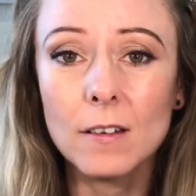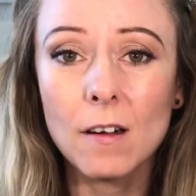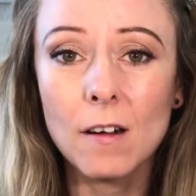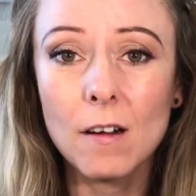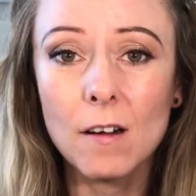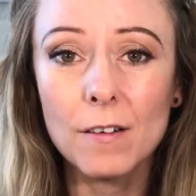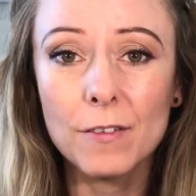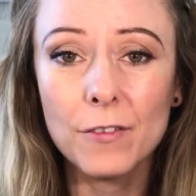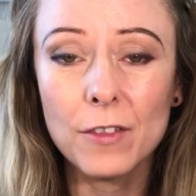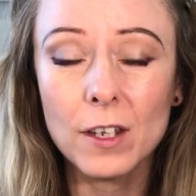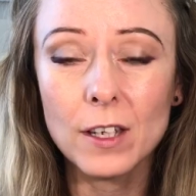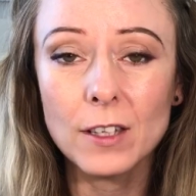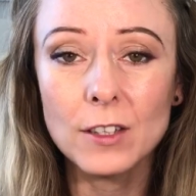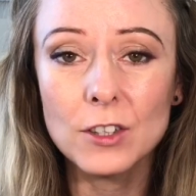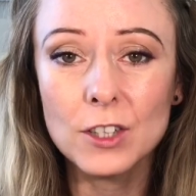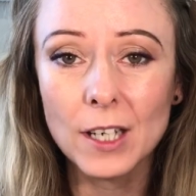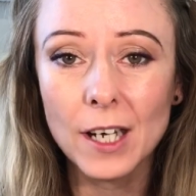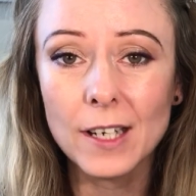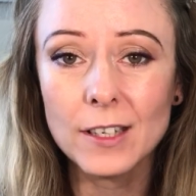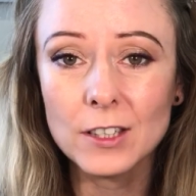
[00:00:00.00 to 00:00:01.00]
of the
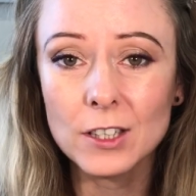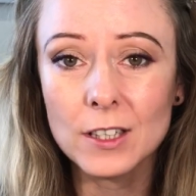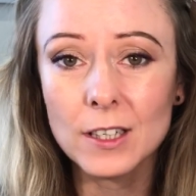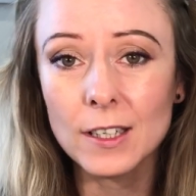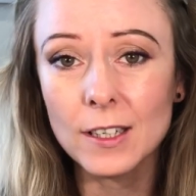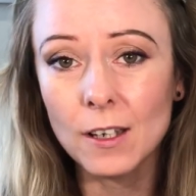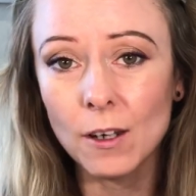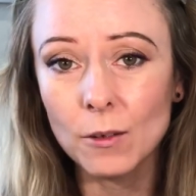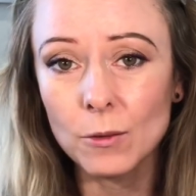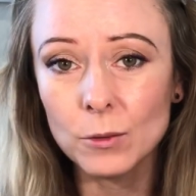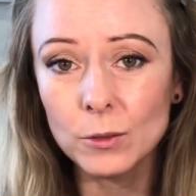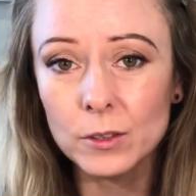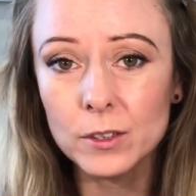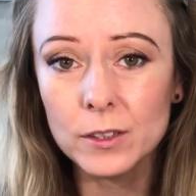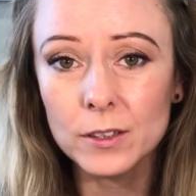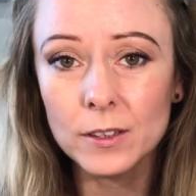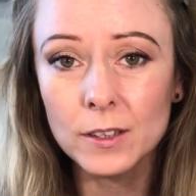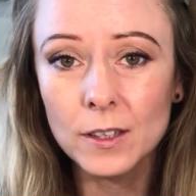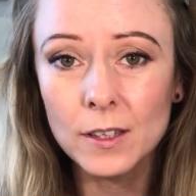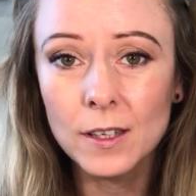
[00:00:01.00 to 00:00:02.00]
GHD Gold
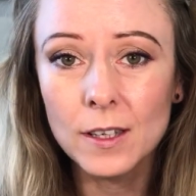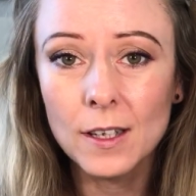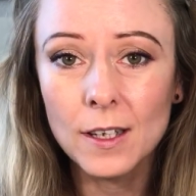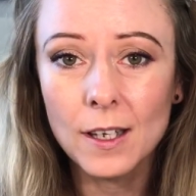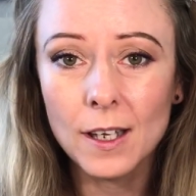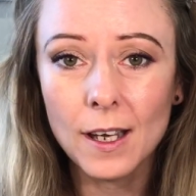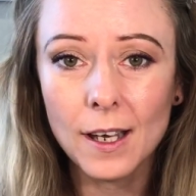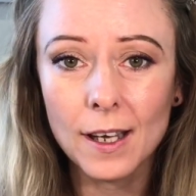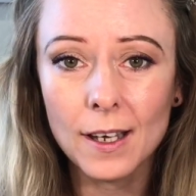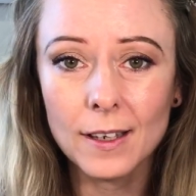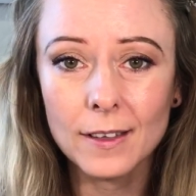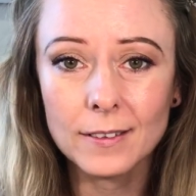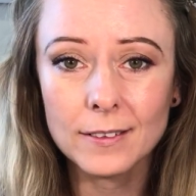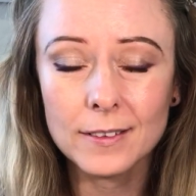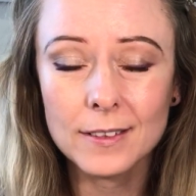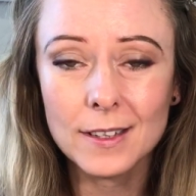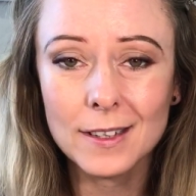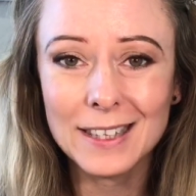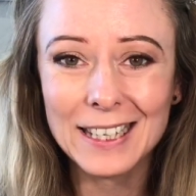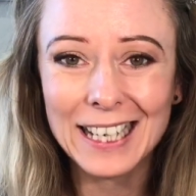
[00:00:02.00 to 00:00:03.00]
and
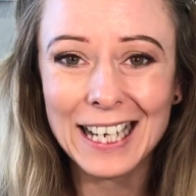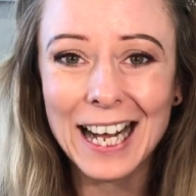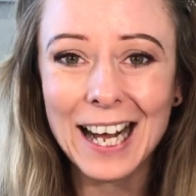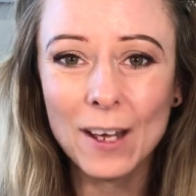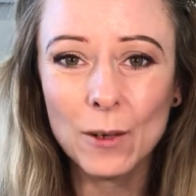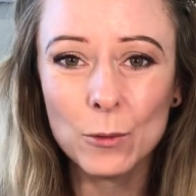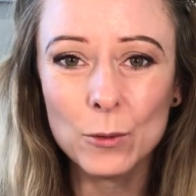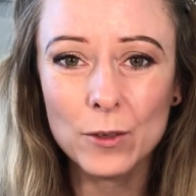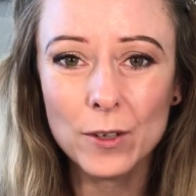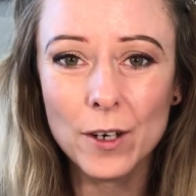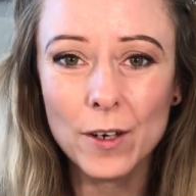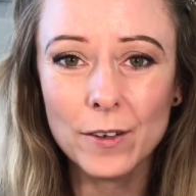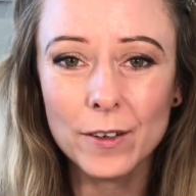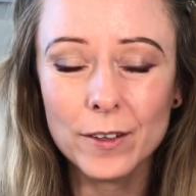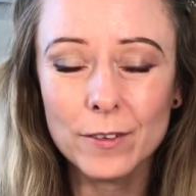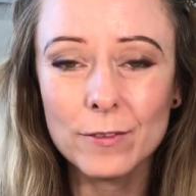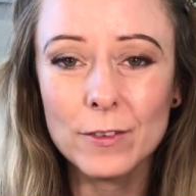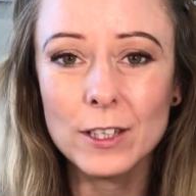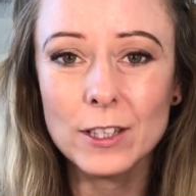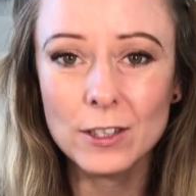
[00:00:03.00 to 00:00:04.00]
the
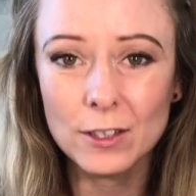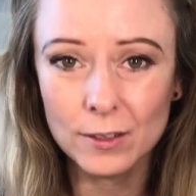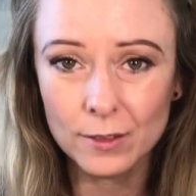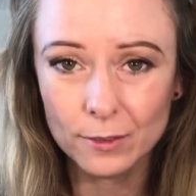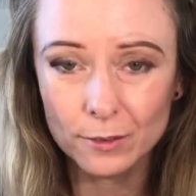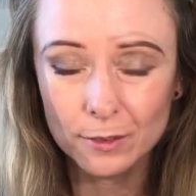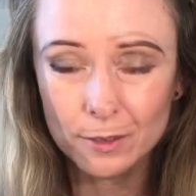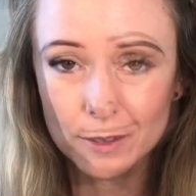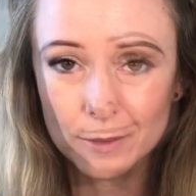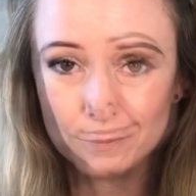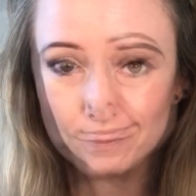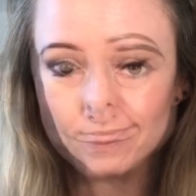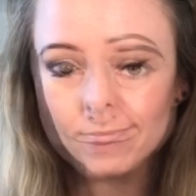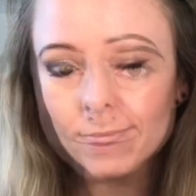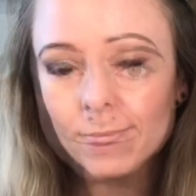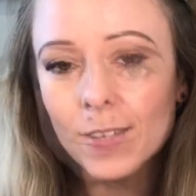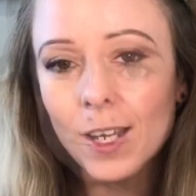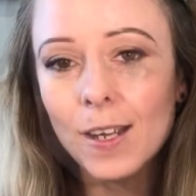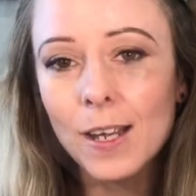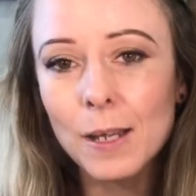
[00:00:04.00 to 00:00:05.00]
Cloud9 Originals.
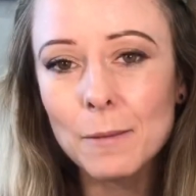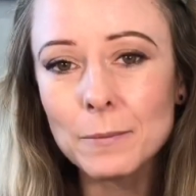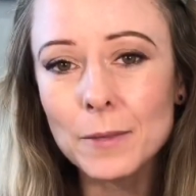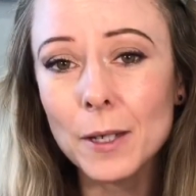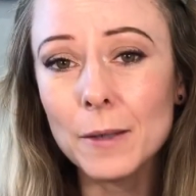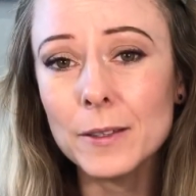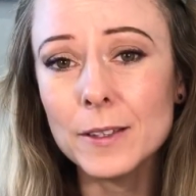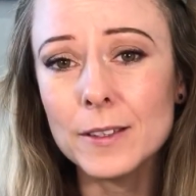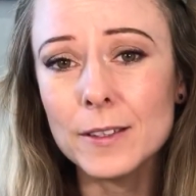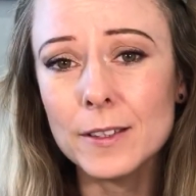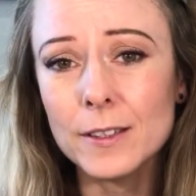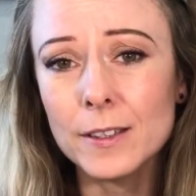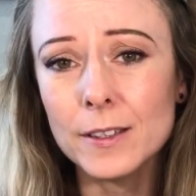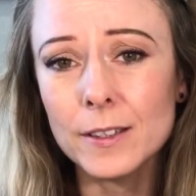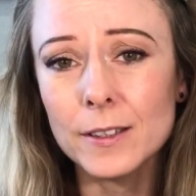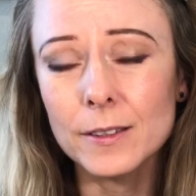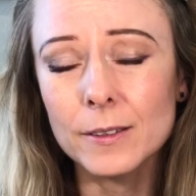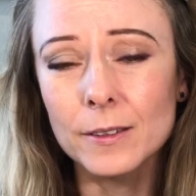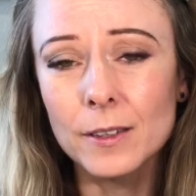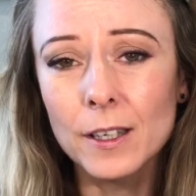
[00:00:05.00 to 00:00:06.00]
I am going to
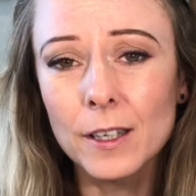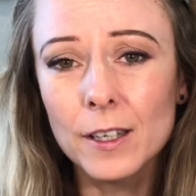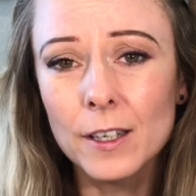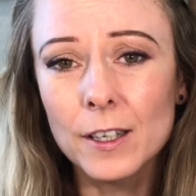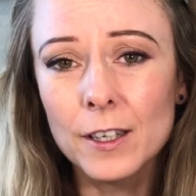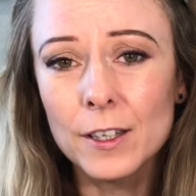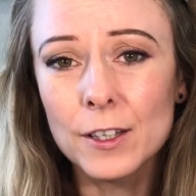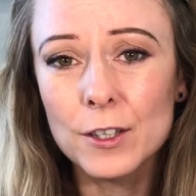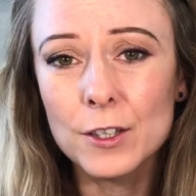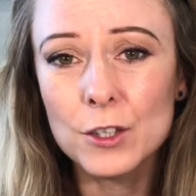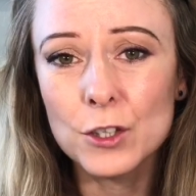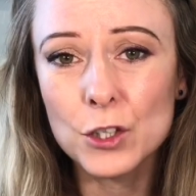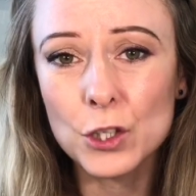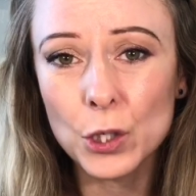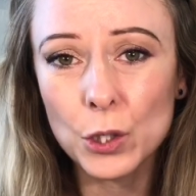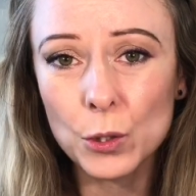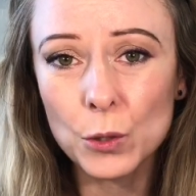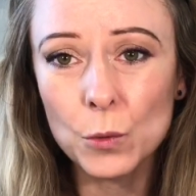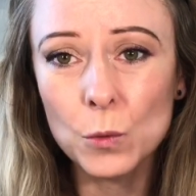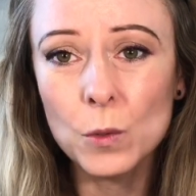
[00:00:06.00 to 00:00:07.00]
do
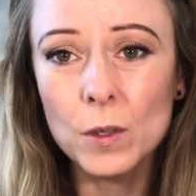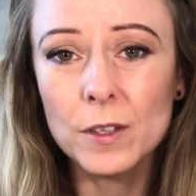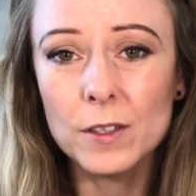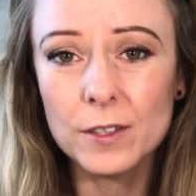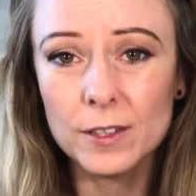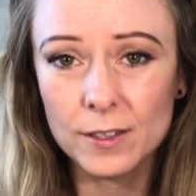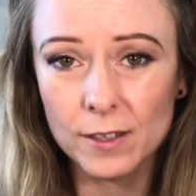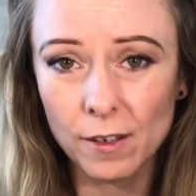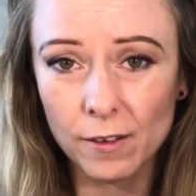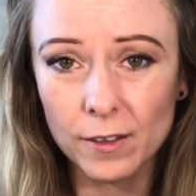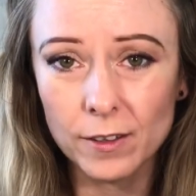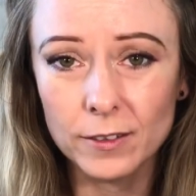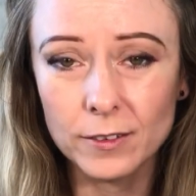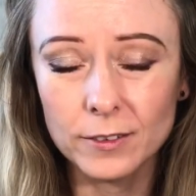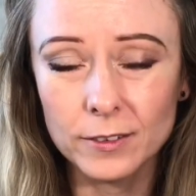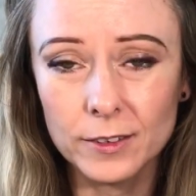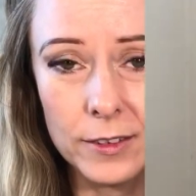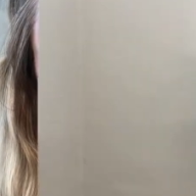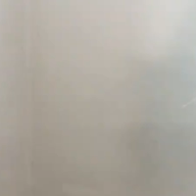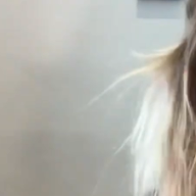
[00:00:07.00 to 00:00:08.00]
two
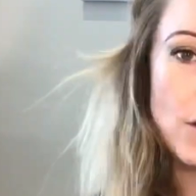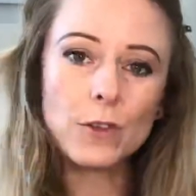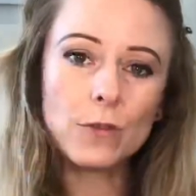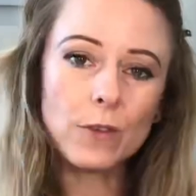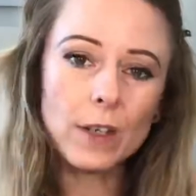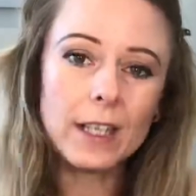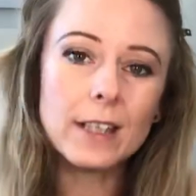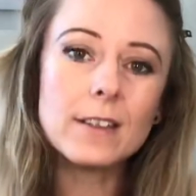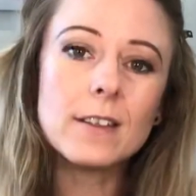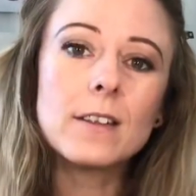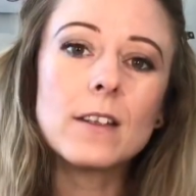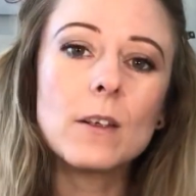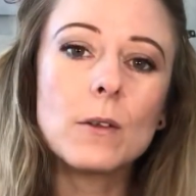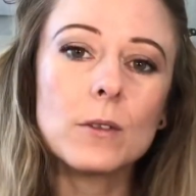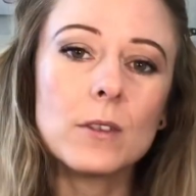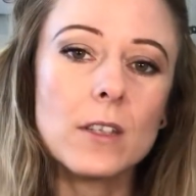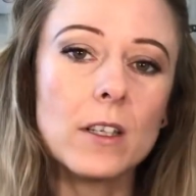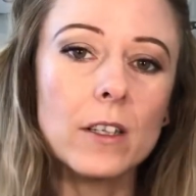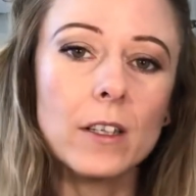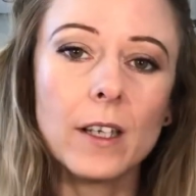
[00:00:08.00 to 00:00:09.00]
styles. So the reason that I was
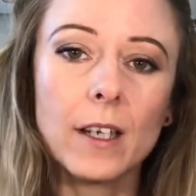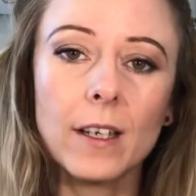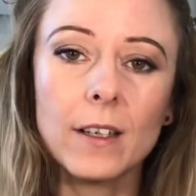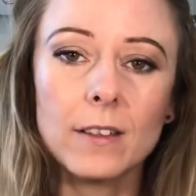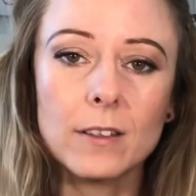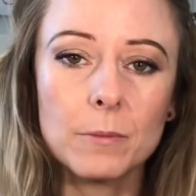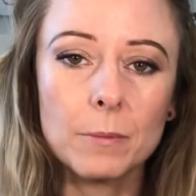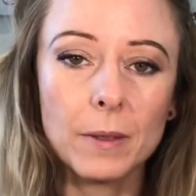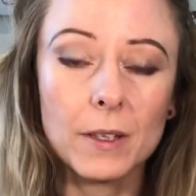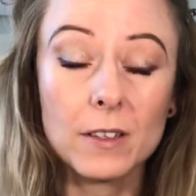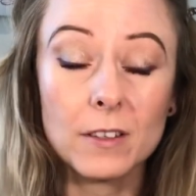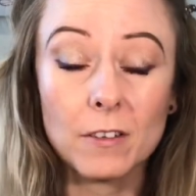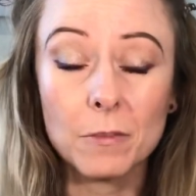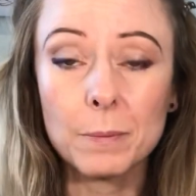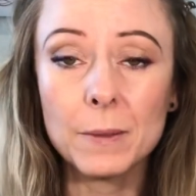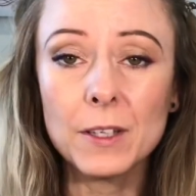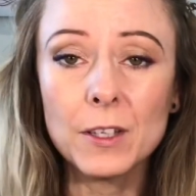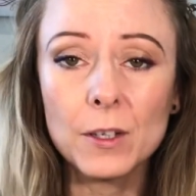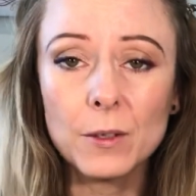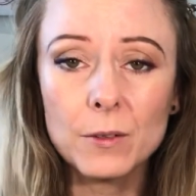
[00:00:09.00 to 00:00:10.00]
looking is because I've
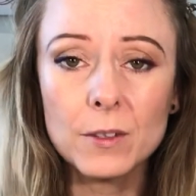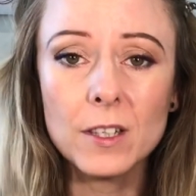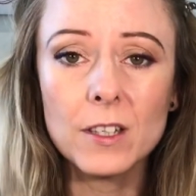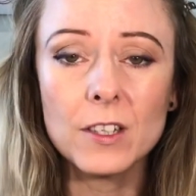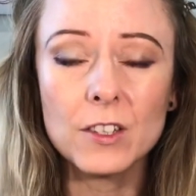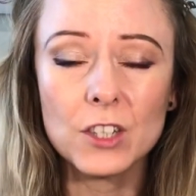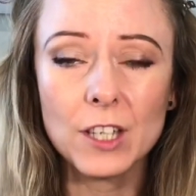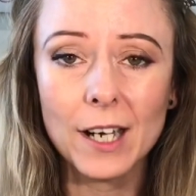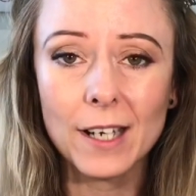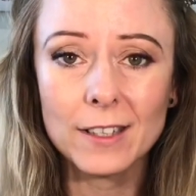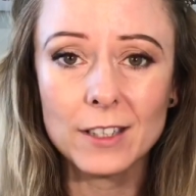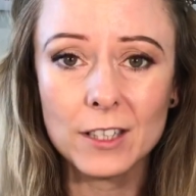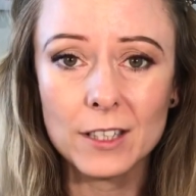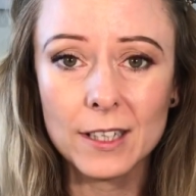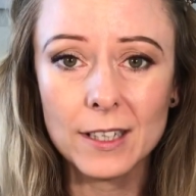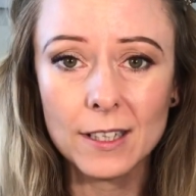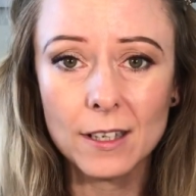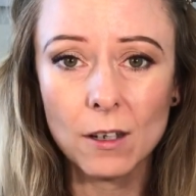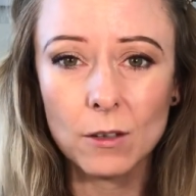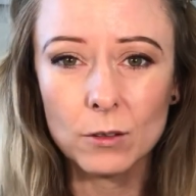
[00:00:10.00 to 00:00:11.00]
been using the GHD
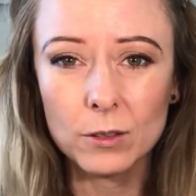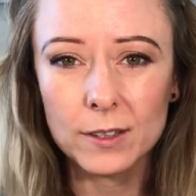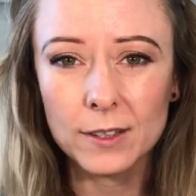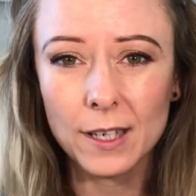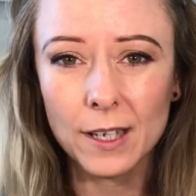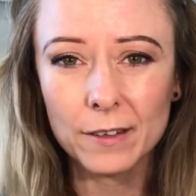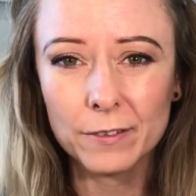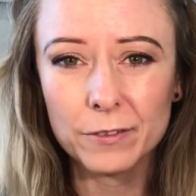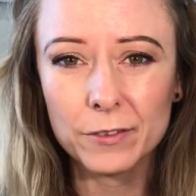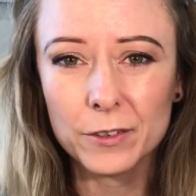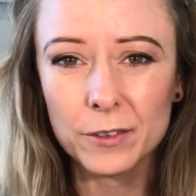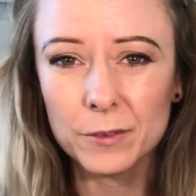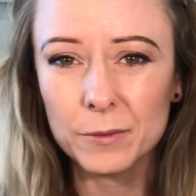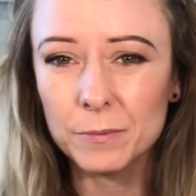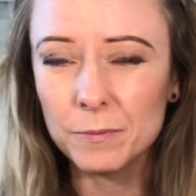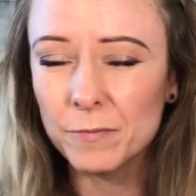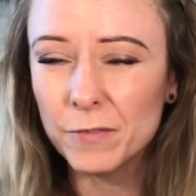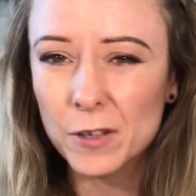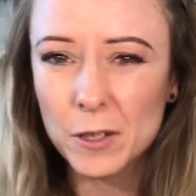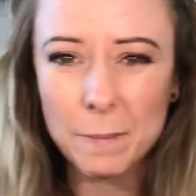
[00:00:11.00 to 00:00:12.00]
Golds now for
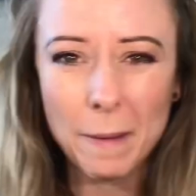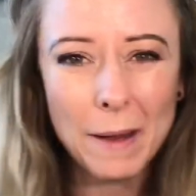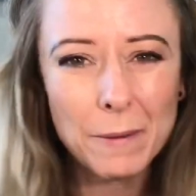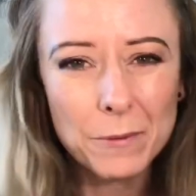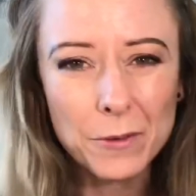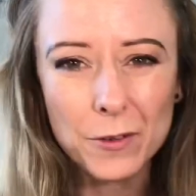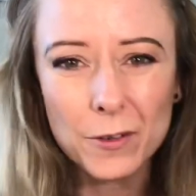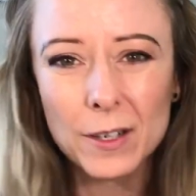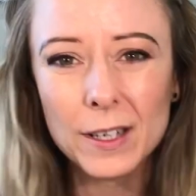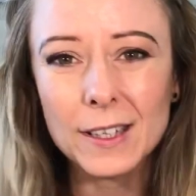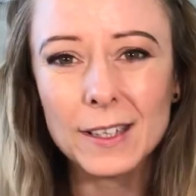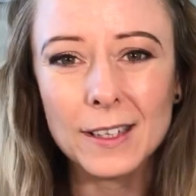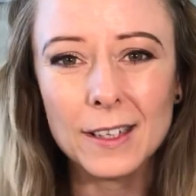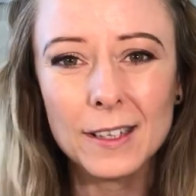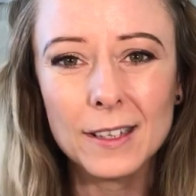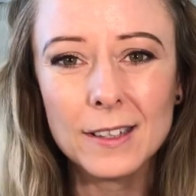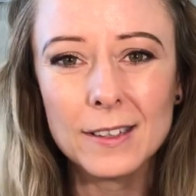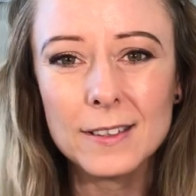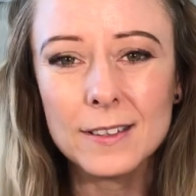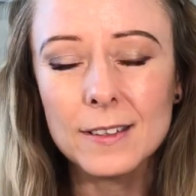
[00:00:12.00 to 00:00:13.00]
about 3
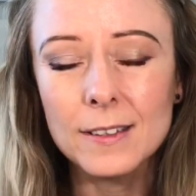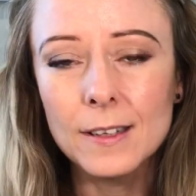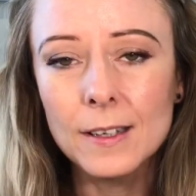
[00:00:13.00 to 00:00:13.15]
years,